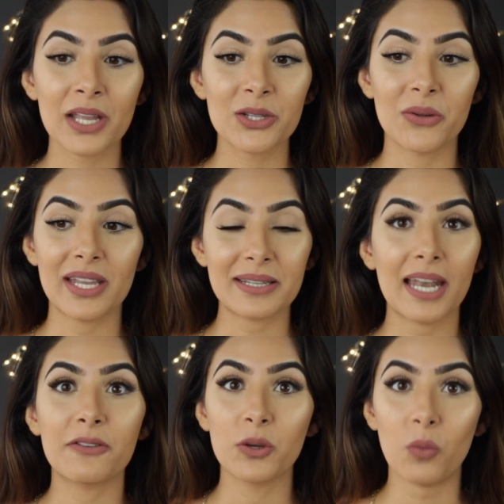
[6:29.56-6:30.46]
So they
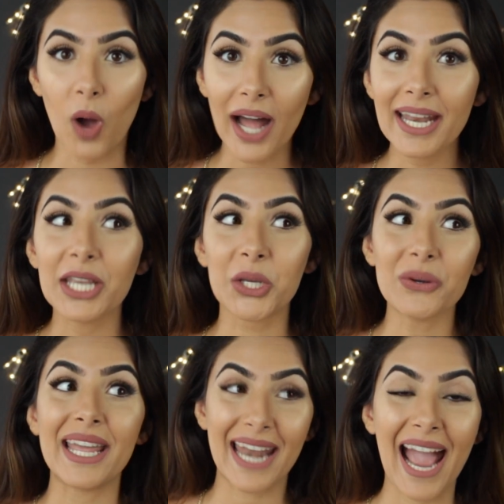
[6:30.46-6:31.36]
said if you want it, you
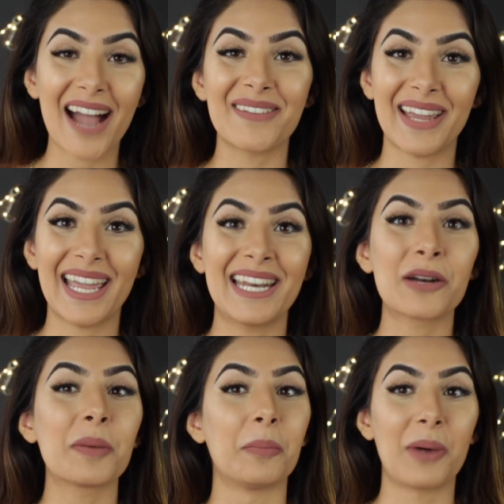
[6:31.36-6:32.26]
can have it, and
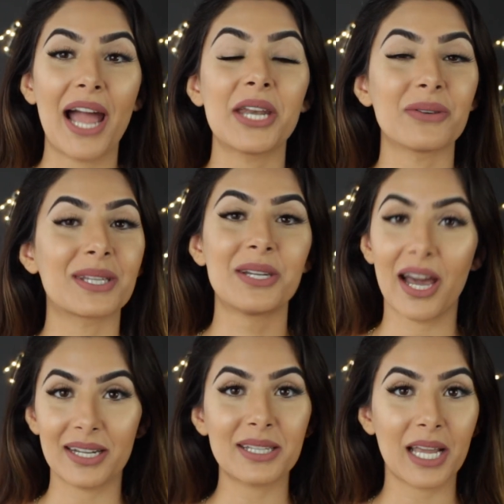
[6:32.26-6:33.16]
it'll be brand new. It's
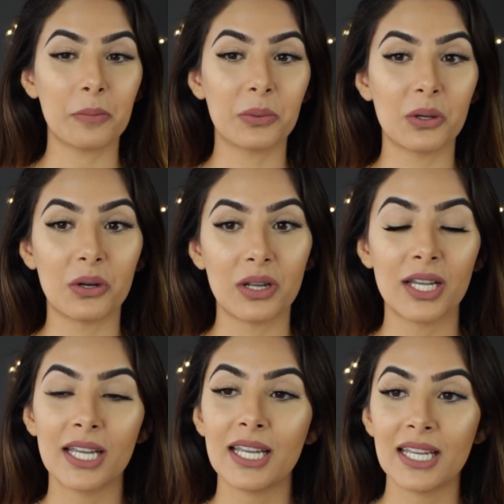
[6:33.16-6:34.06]
not a sample,
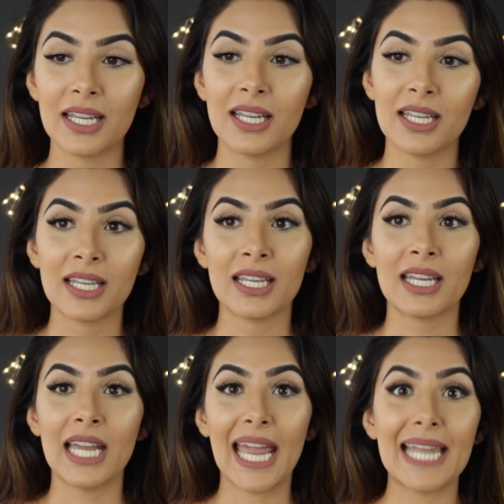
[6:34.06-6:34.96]

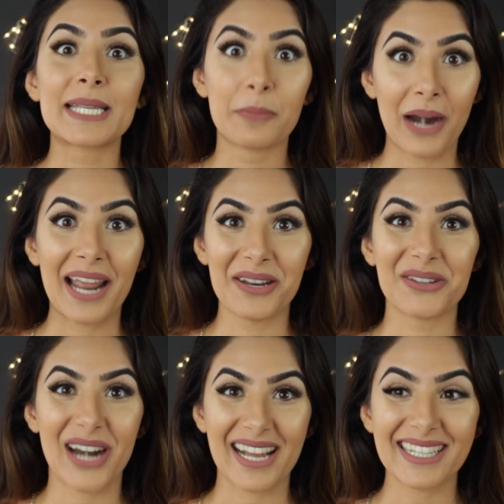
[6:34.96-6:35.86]
it's a brand new
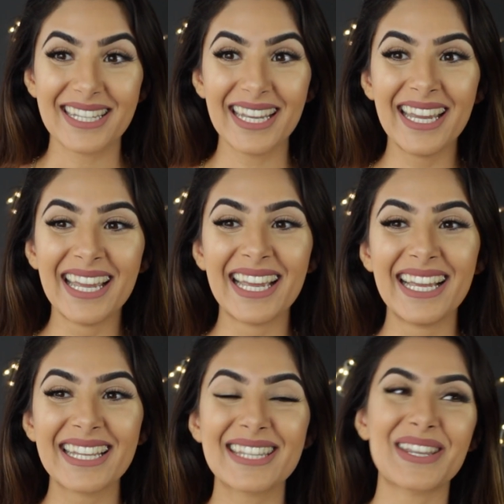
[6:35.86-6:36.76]
dress.
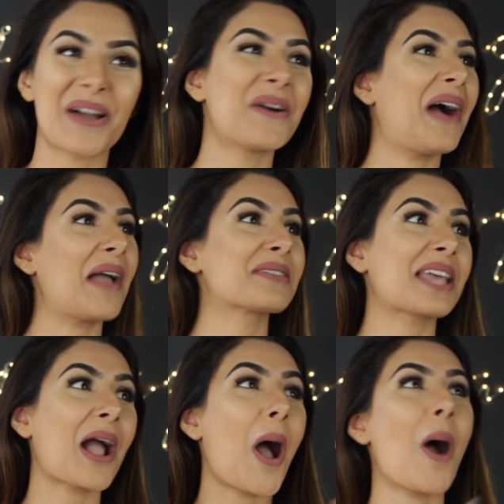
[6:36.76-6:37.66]
So I was
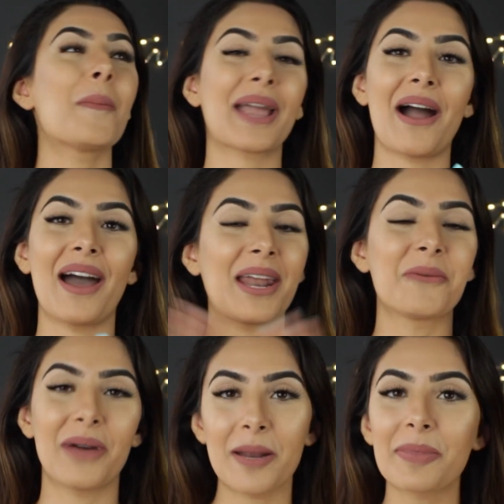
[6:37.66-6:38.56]
like, oh my god. I
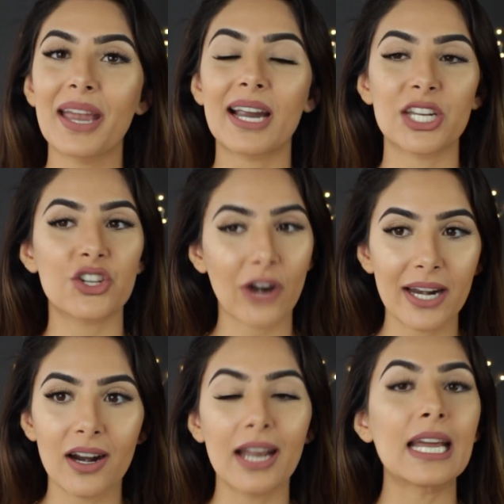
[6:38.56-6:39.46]
went up there, I
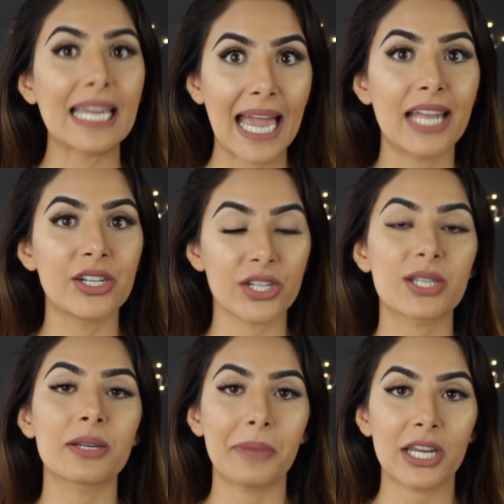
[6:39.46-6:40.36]
tried it on again
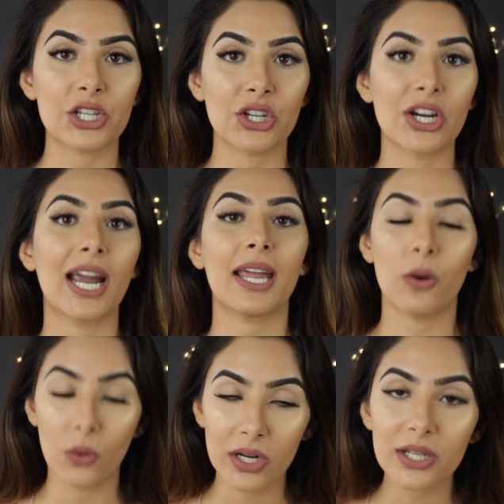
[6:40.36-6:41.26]
just to make sure. I
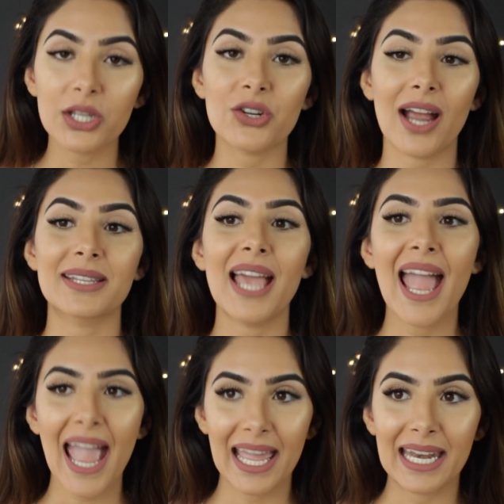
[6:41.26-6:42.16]
ordered the dress,
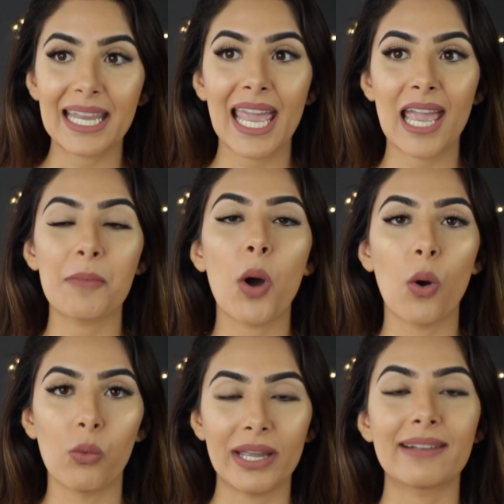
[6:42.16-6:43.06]
and it came a
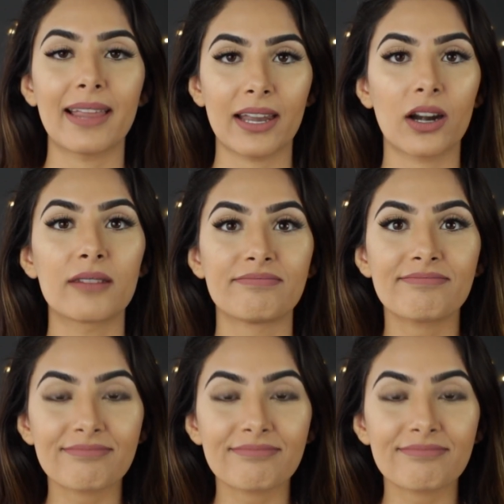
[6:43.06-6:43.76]
week later.